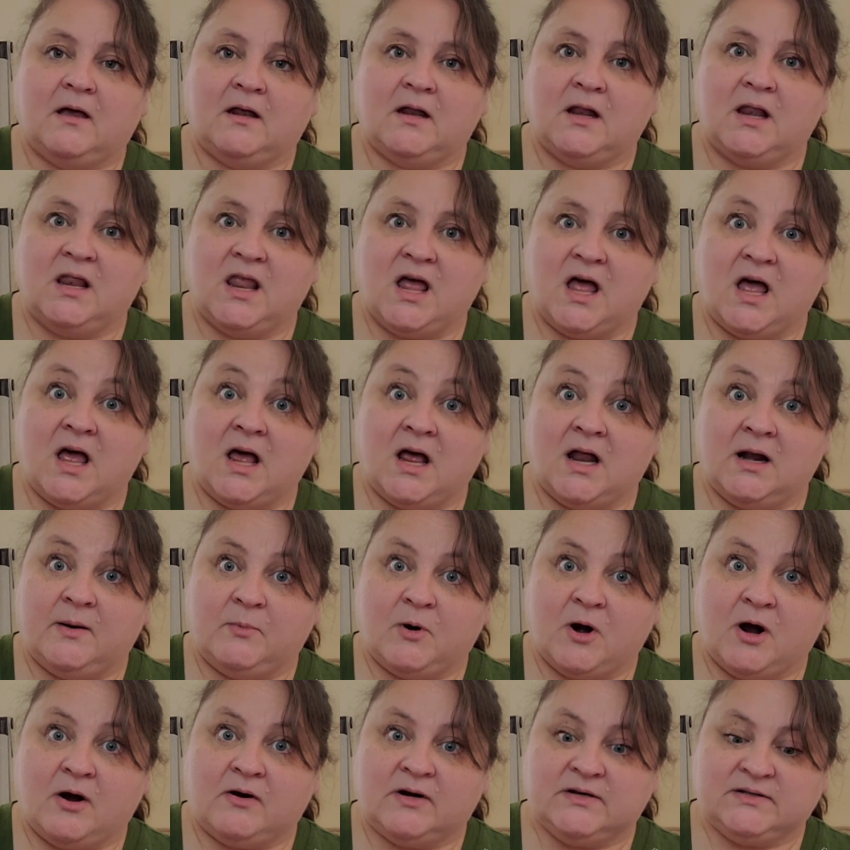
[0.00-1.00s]
A lot of
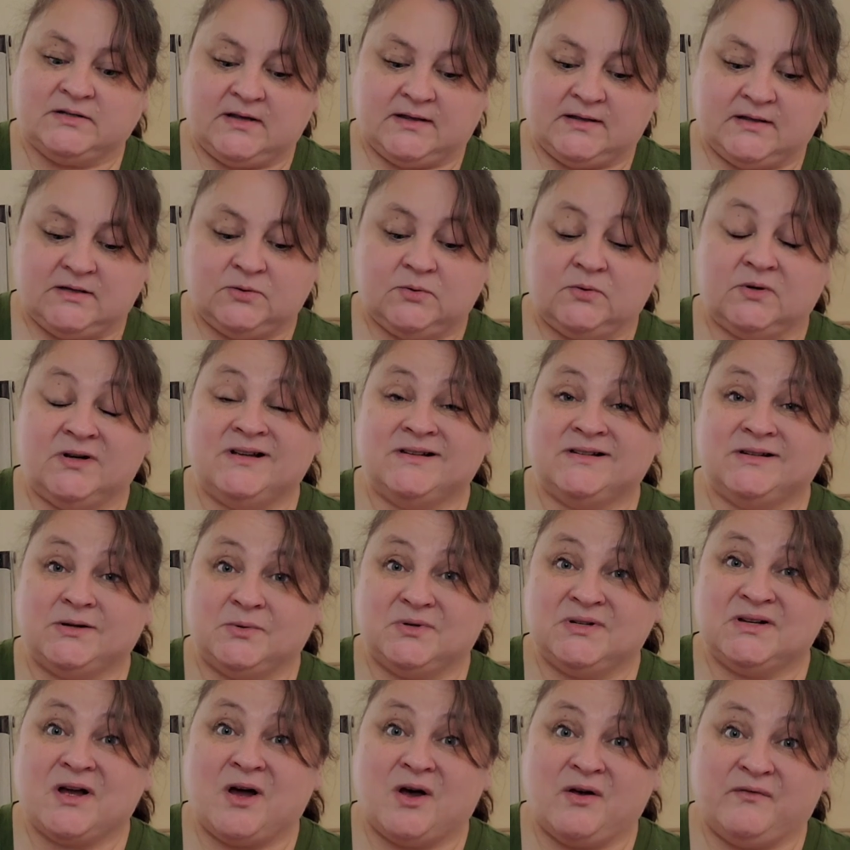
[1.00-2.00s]
progress on this one because it
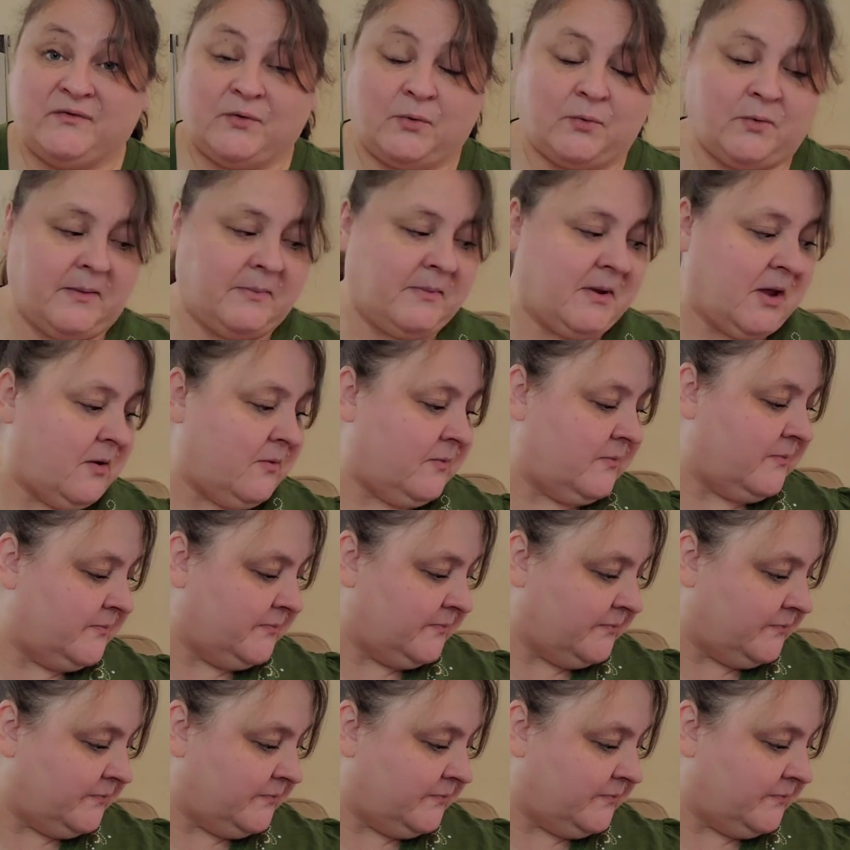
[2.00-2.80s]
was called for Whipco.